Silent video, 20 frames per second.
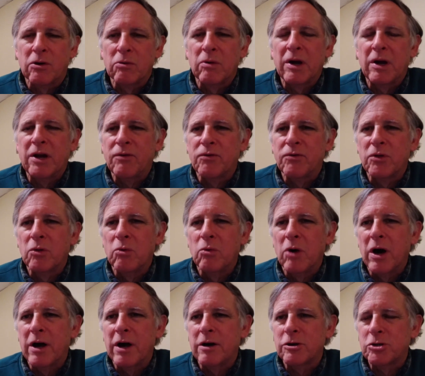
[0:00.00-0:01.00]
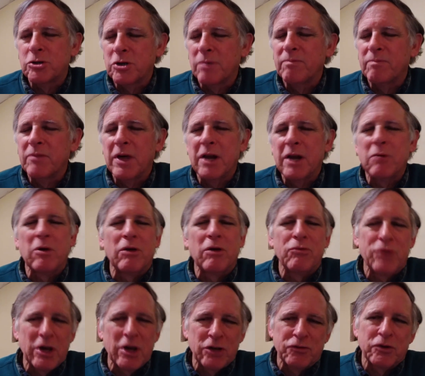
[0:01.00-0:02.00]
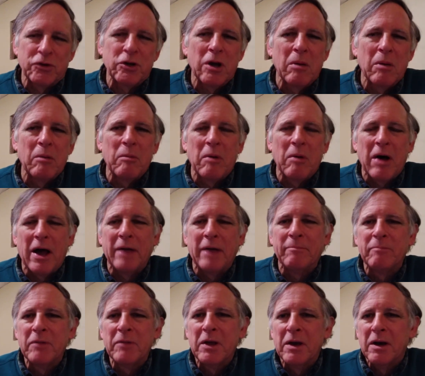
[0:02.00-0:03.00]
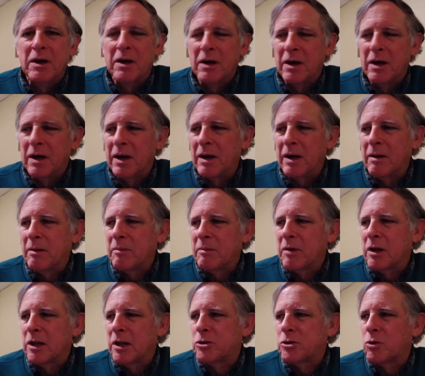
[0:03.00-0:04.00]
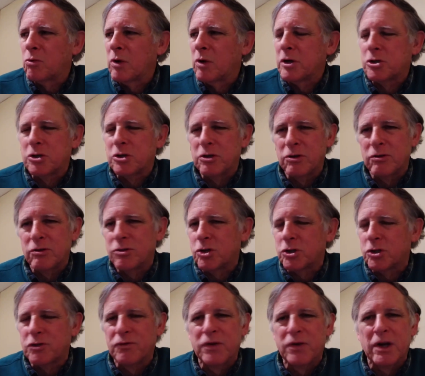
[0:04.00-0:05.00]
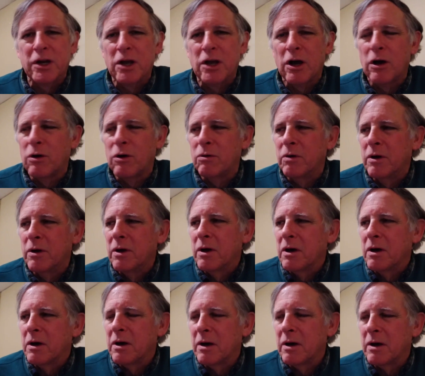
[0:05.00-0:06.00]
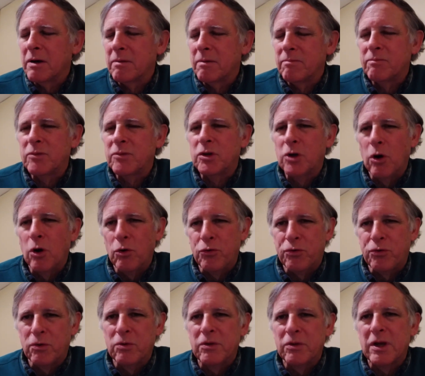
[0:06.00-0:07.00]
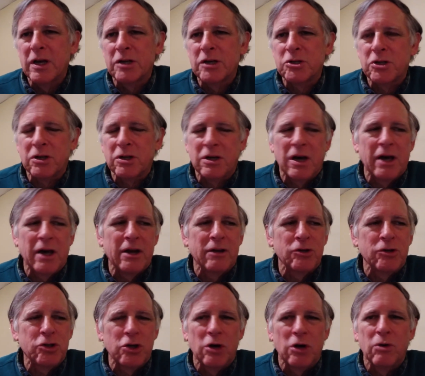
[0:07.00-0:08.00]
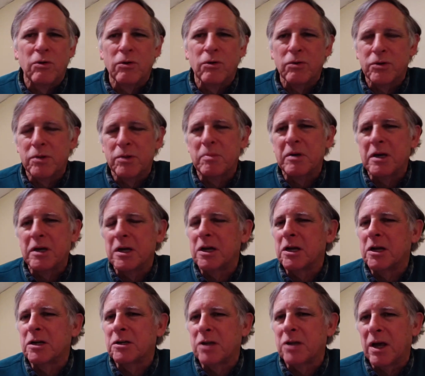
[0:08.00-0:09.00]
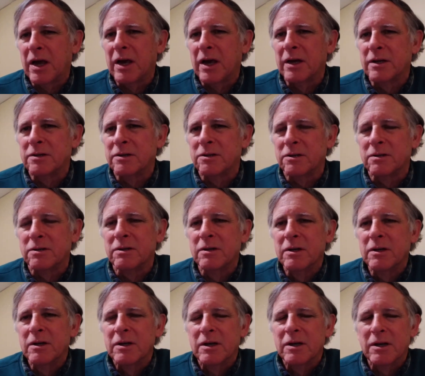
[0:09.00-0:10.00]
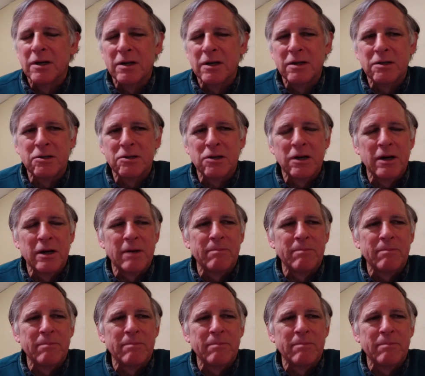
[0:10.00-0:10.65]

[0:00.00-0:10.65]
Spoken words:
her ready for the water. So anyway, thanks for coming by. I'm going to let the rest of the just video go through this and kind of show the beginning to end and